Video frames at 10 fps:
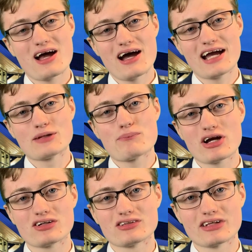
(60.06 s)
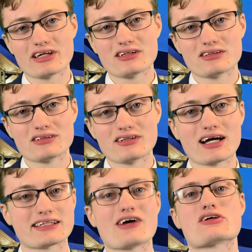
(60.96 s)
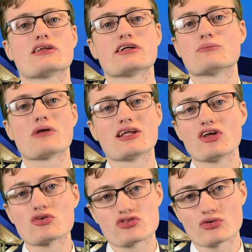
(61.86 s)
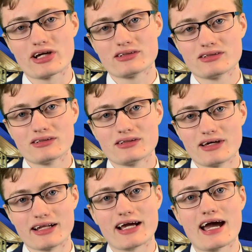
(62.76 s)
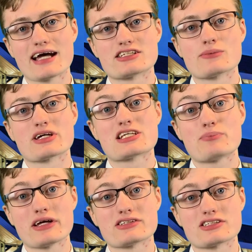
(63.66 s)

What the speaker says: I had apparently not calculated my loans right, and I had some expenses